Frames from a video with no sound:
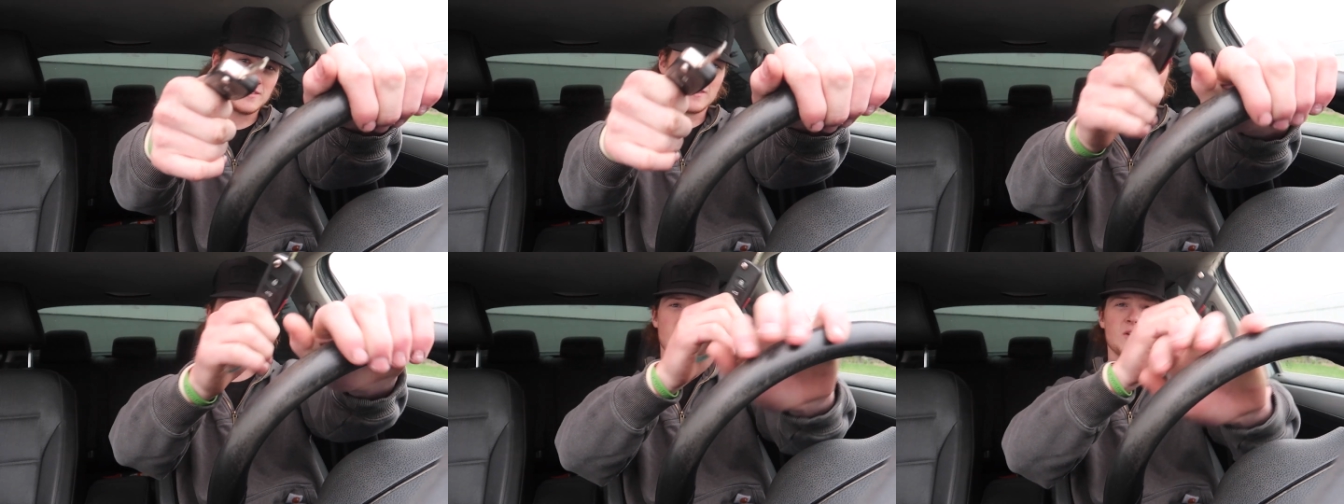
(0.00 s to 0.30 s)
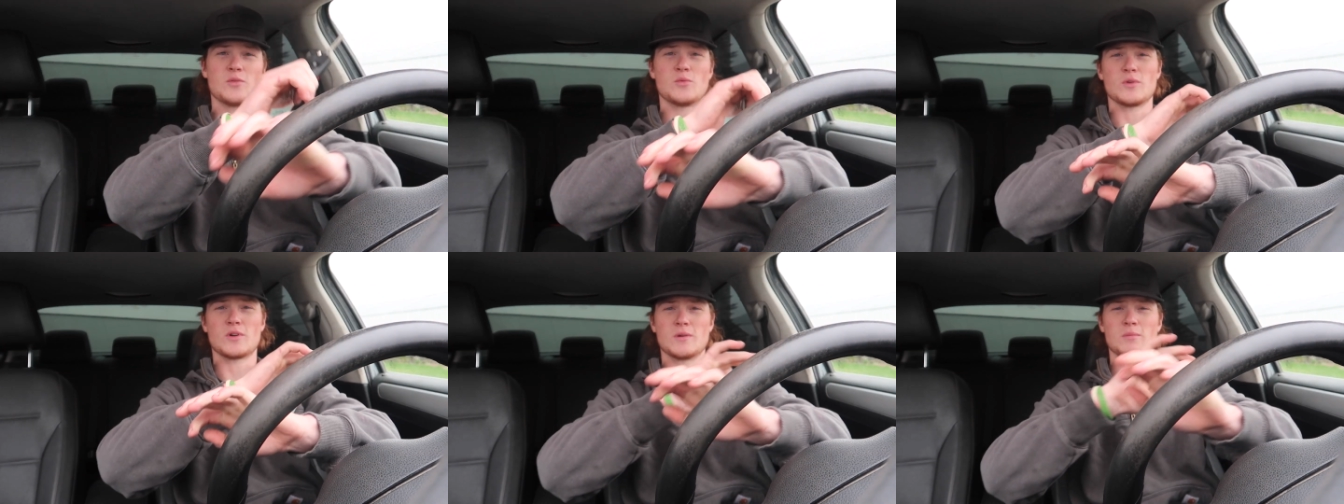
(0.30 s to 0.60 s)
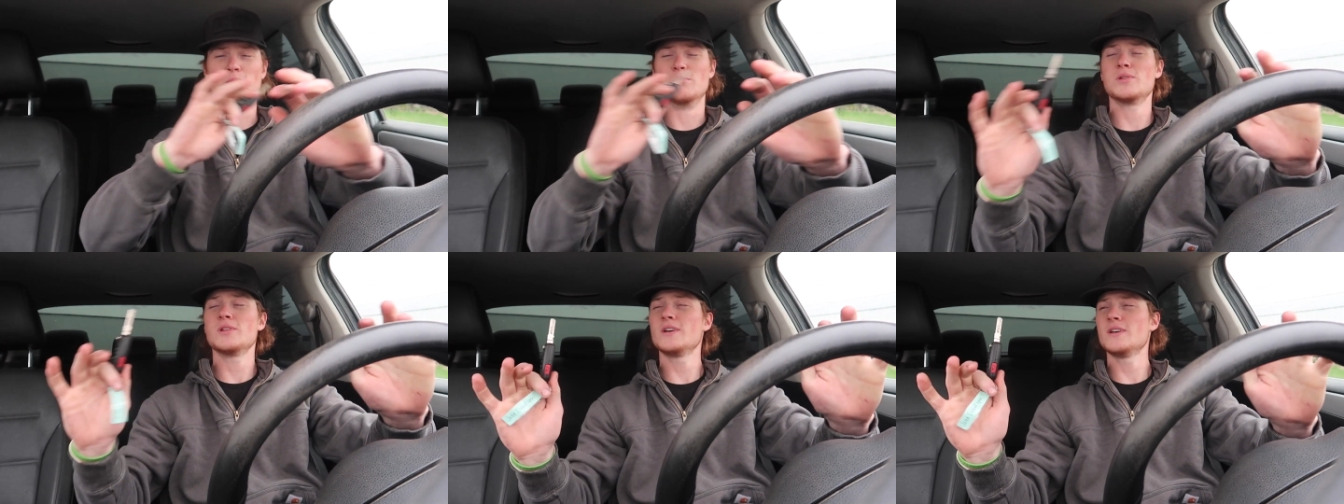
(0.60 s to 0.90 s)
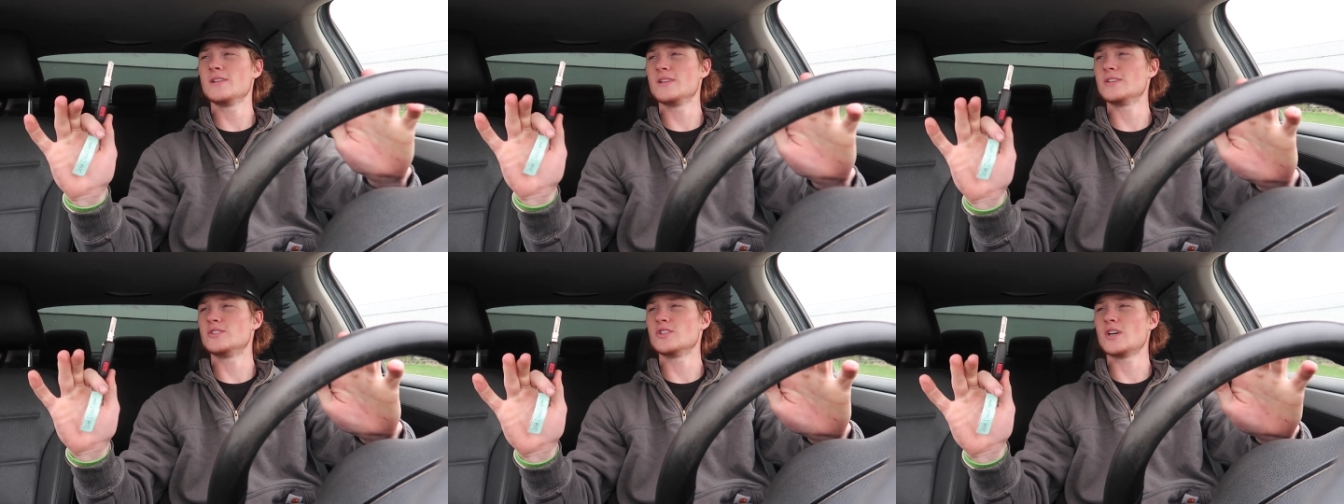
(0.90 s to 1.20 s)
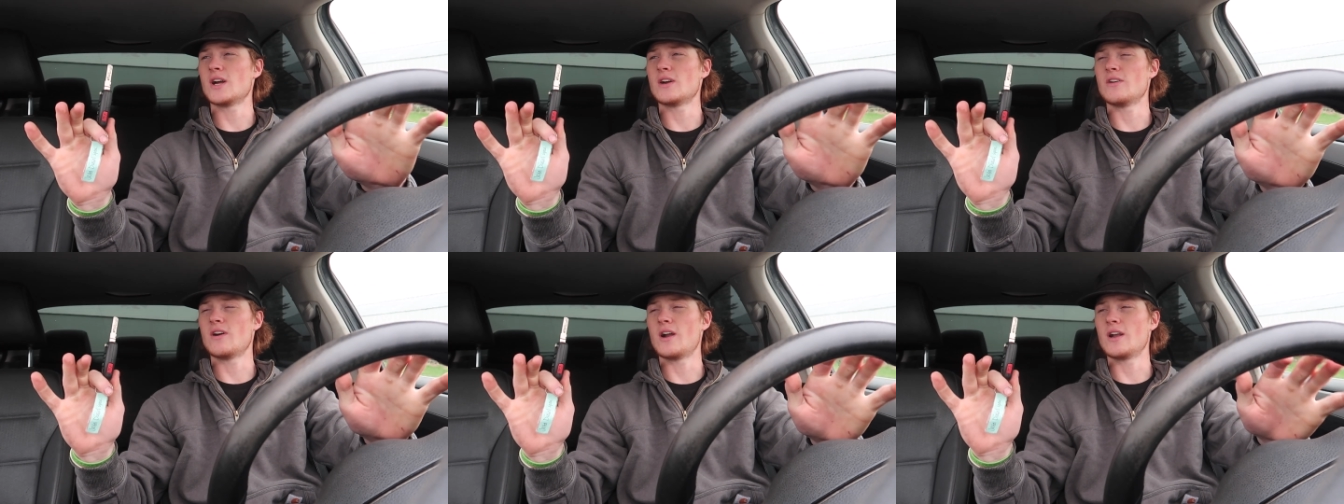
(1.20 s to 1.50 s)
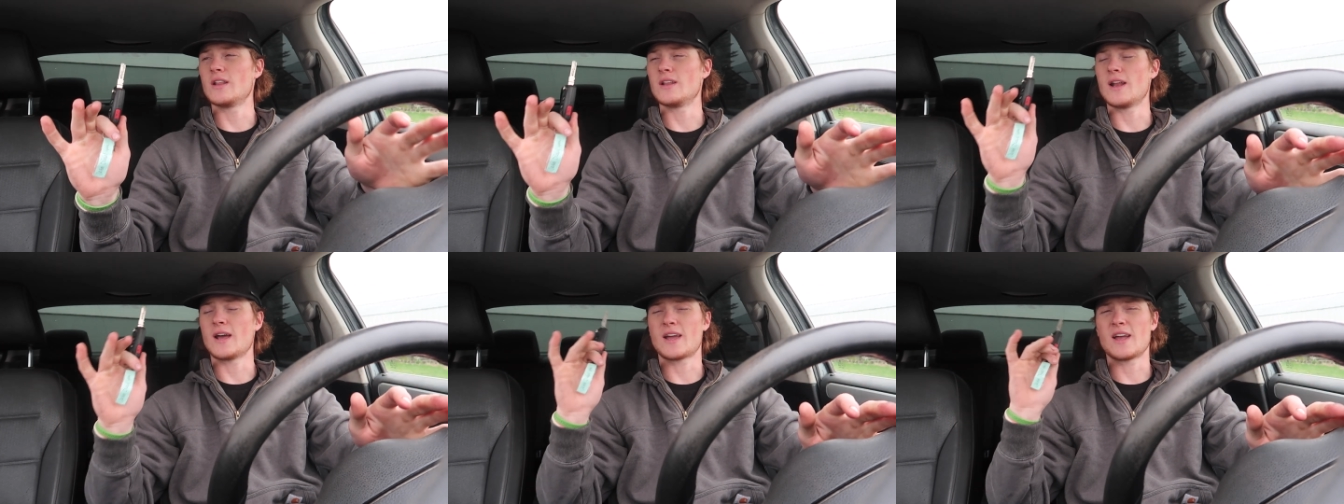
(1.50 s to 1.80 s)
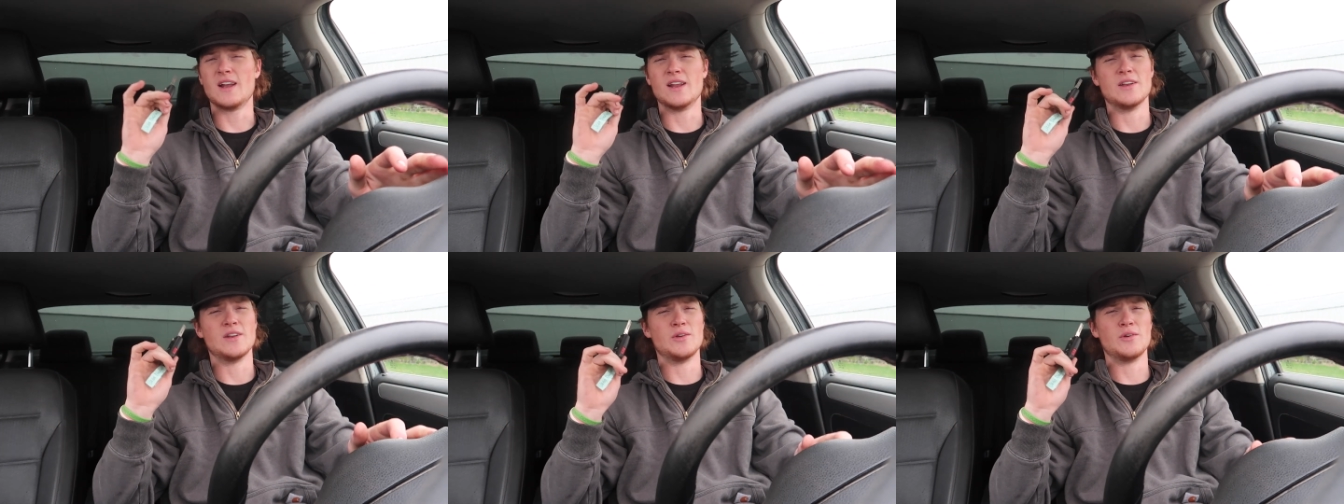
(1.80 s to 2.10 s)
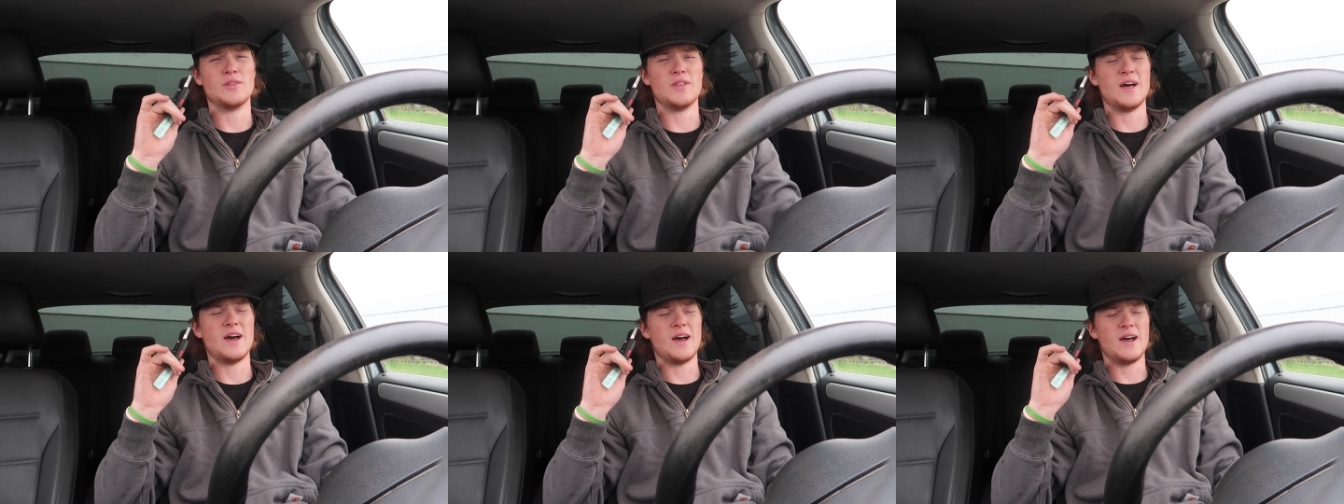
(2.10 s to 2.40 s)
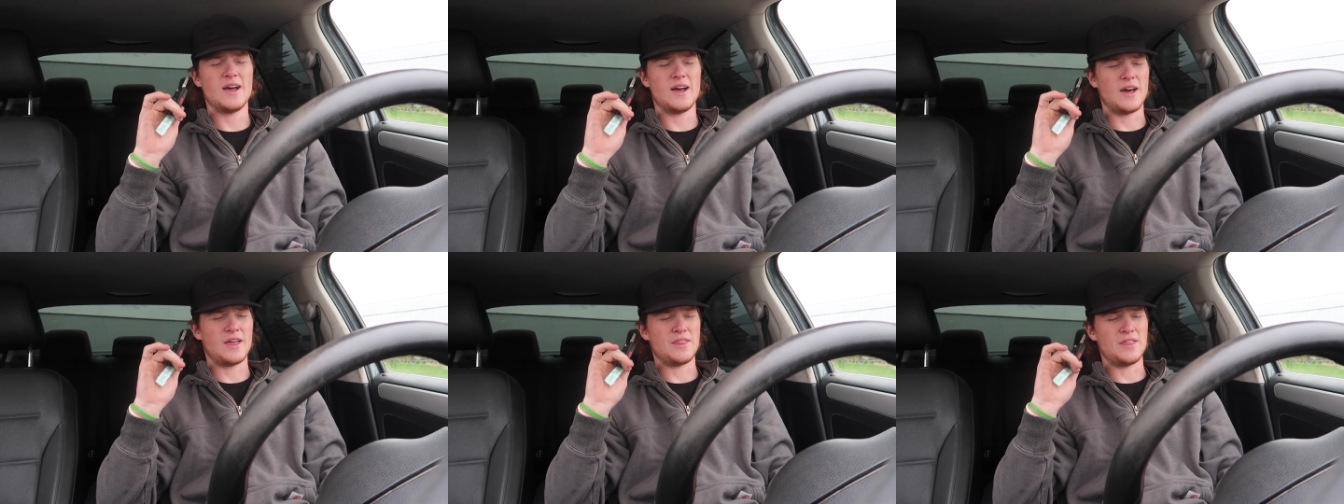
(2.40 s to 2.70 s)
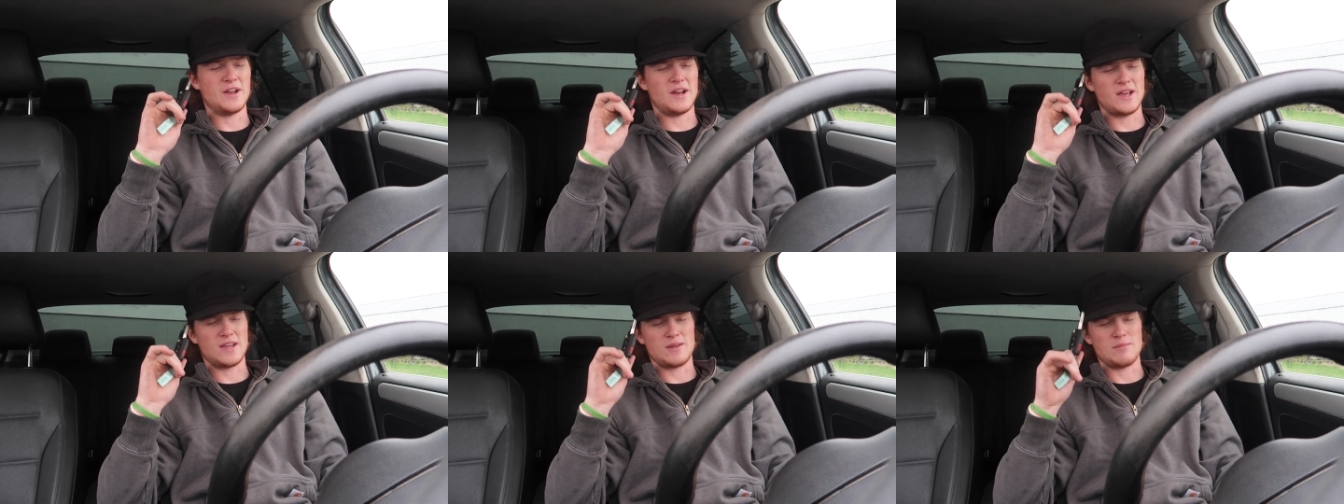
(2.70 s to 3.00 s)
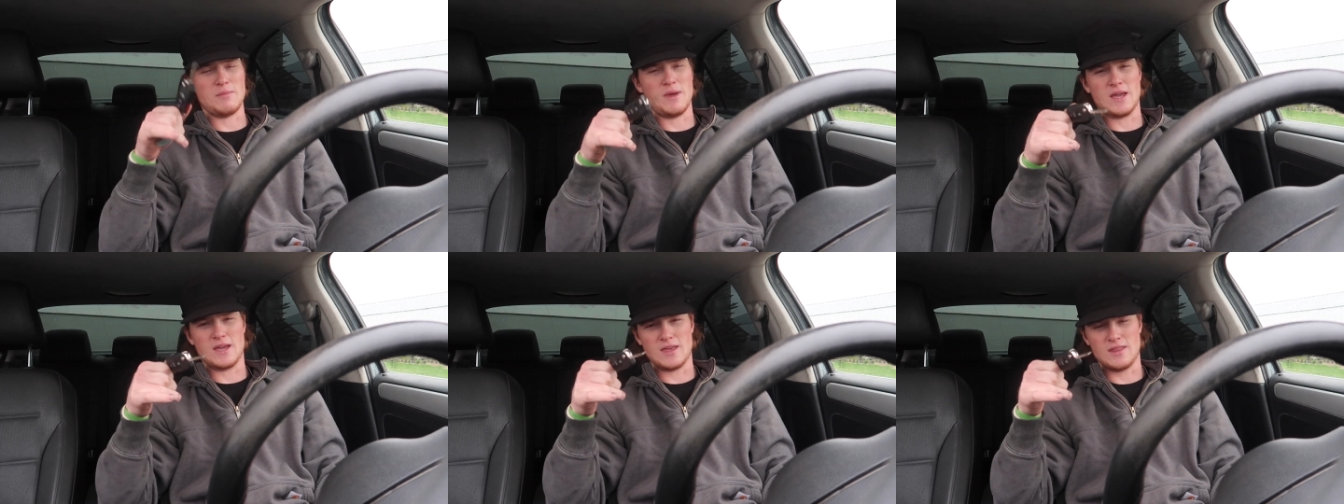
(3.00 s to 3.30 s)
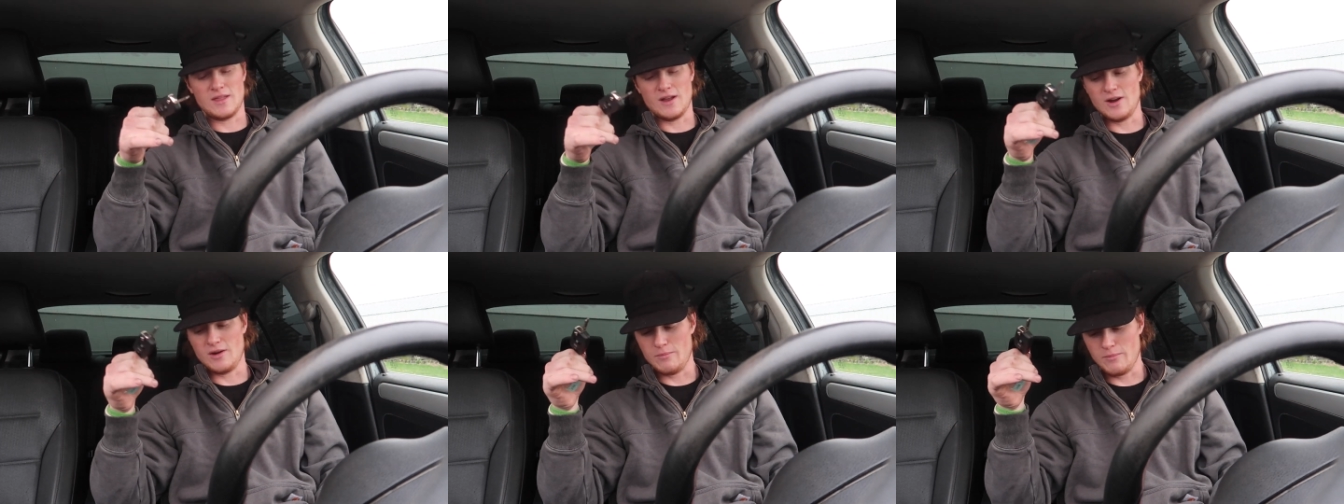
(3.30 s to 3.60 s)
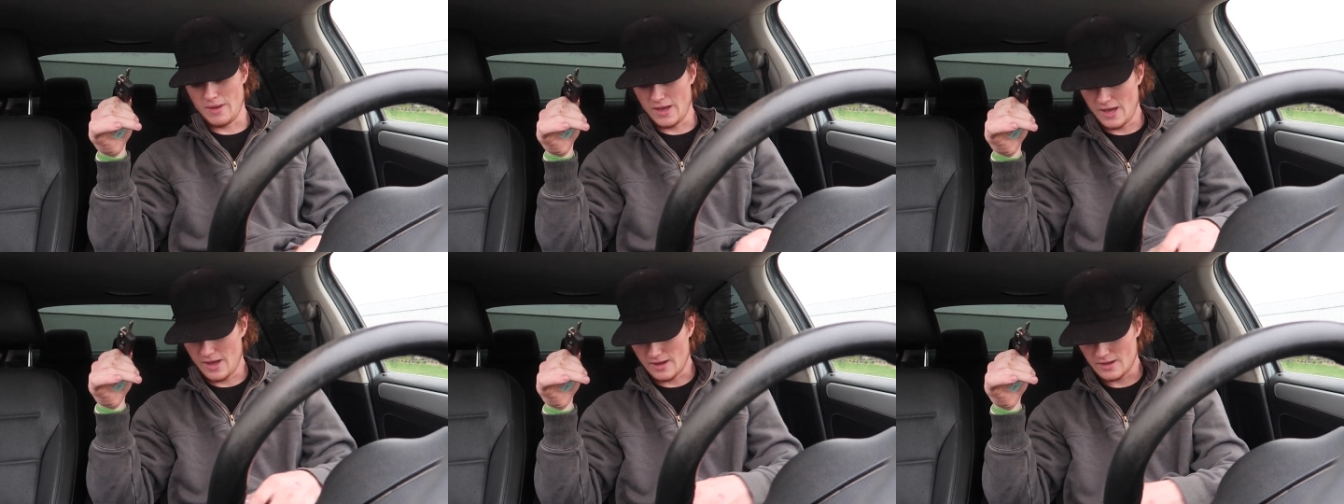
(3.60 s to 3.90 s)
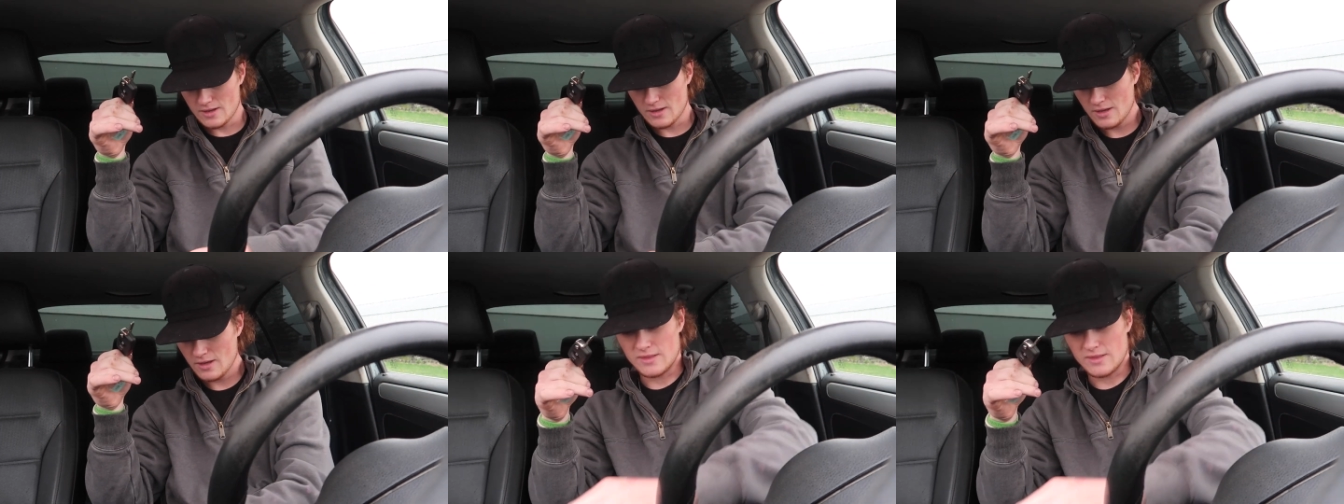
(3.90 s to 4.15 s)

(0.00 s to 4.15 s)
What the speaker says: Tires were completely dry rotted. I kind of knew that. I thought I could make it there and back.